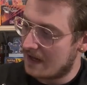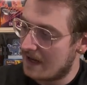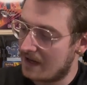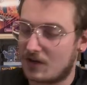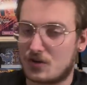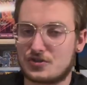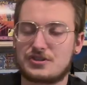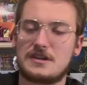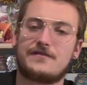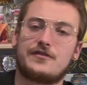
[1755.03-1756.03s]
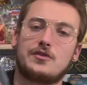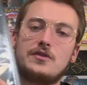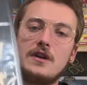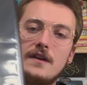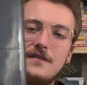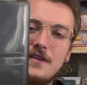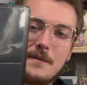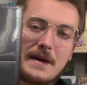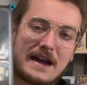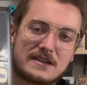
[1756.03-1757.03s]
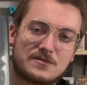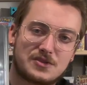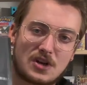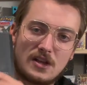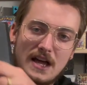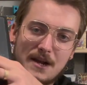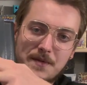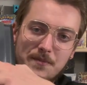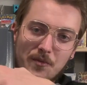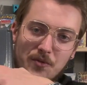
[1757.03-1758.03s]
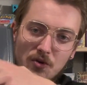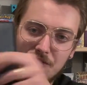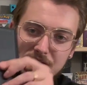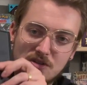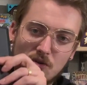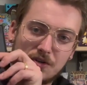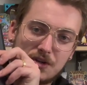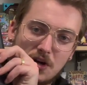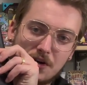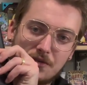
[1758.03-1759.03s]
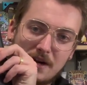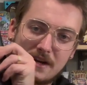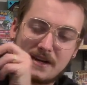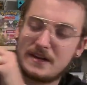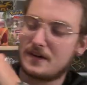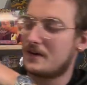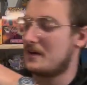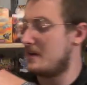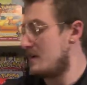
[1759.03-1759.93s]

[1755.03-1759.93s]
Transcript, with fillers: and Urshifu V max, which a lot of people pulled this gold card right here.